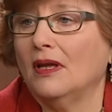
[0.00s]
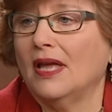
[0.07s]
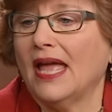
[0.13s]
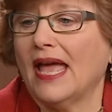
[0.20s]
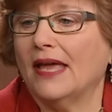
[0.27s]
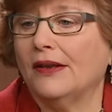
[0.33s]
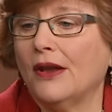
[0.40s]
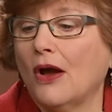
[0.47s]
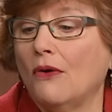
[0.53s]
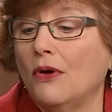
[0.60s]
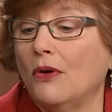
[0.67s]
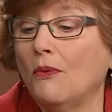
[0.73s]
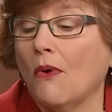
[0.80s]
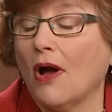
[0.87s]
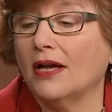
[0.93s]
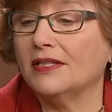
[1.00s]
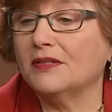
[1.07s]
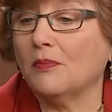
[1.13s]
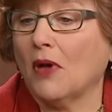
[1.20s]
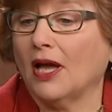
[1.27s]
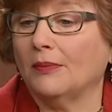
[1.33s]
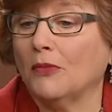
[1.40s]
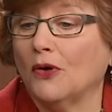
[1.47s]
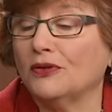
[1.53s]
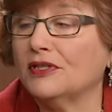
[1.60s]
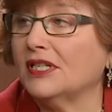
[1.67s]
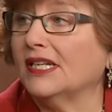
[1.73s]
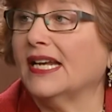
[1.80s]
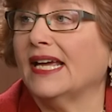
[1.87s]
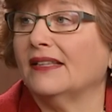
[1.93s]
and Noah was my most
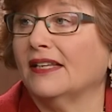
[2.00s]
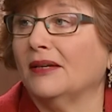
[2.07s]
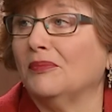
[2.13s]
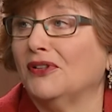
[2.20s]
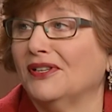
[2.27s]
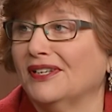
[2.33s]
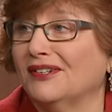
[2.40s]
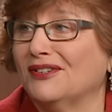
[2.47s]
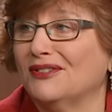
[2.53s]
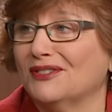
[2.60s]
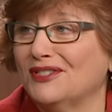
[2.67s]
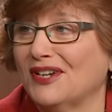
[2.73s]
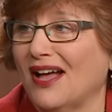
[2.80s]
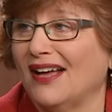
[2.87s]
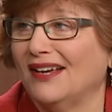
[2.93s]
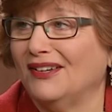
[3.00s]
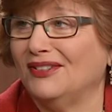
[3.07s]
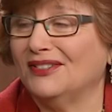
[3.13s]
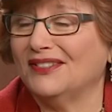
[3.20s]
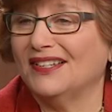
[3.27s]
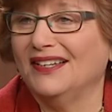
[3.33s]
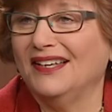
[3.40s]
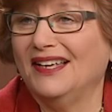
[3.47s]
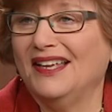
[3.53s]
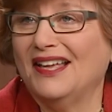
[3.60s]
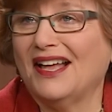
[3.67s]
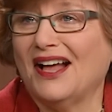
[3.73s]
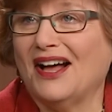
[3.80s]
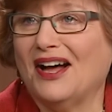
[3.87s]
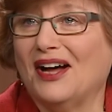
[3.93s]
innately political child.
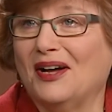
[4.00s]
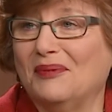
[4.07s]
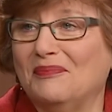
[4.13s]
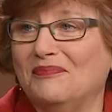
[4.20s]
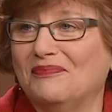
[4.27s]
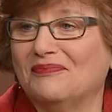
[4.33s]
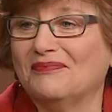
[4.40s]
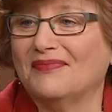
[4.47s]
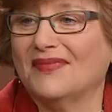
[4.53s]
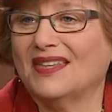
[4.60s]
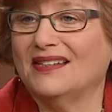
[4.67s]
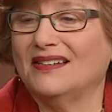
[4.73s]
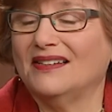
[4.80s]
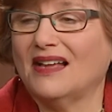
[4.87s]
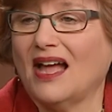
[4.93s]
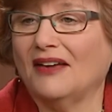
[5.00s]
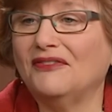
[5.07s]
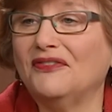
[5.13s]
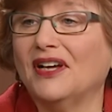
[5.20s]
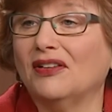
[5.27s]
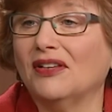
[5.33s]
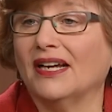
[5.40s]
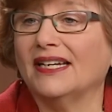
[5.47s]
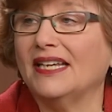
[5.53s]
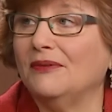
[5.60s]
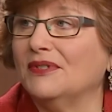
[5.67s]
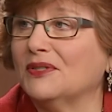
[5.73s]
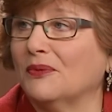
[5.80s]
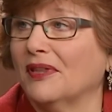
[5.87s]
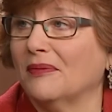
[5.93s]
I felt like he
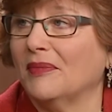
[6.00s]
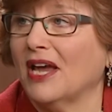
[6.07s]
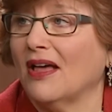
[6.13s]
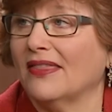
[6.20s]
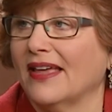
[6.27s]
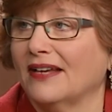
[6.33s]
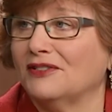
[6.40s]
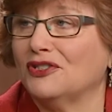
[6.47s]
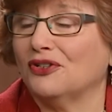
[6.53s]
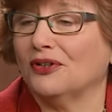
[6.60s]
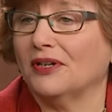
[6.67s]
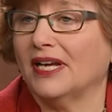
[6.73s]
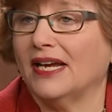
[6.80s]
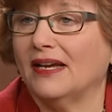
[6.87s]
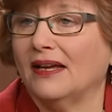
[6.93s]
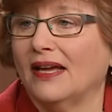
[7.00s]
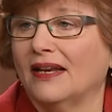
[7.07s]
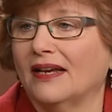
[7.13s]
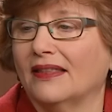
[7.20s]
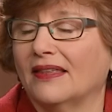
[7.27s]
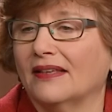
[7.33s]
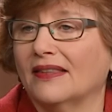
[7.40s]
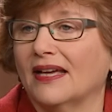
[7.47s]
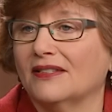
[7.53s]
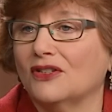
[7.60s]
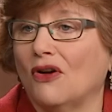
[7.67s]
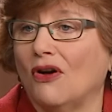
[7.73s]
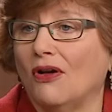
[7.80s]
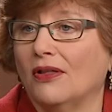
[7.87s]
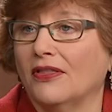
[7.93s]
was with me on that journey, and I think that's
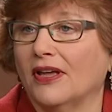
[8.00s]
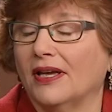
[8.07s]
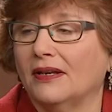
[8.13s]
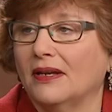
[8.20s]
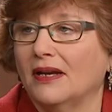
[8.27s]
all that